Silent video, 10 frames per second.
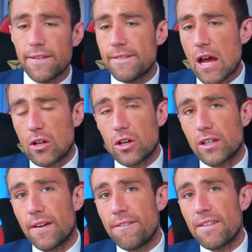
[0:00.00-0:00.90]
Now,
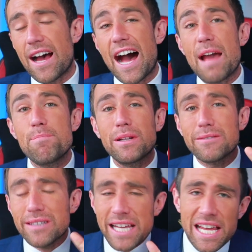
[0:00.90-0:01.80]
look, I
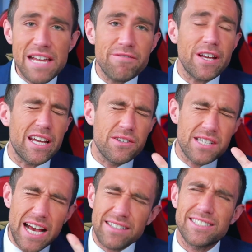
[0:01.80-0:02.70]
believe in
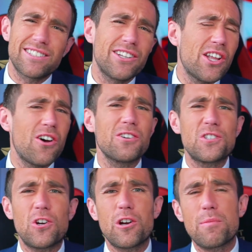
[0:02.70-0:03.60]
Tesla long
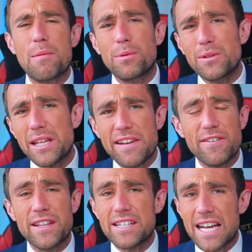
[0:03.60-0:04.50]
term. I believe
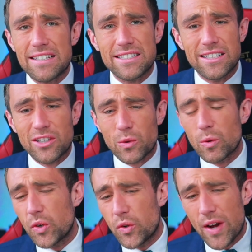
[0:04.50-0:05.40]
in the Tesla
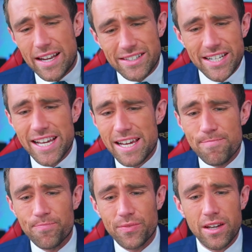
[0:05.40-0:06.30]
crew and
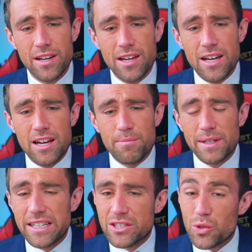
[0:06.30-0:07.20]
team.
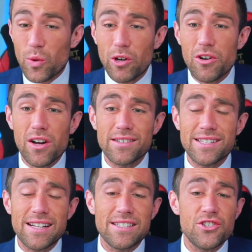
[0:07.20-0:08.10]
But this Twitter
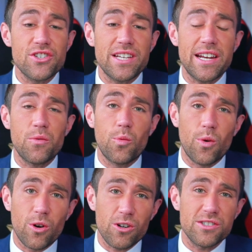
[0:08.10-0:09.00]
nonsense is just getting
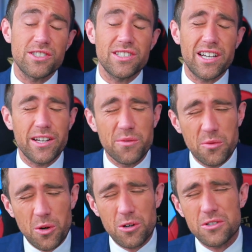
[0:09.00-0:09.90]
worse and
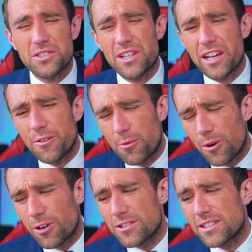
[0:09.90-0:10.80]
worse and
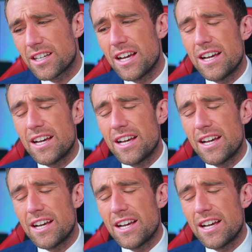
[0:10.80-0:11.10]
worse.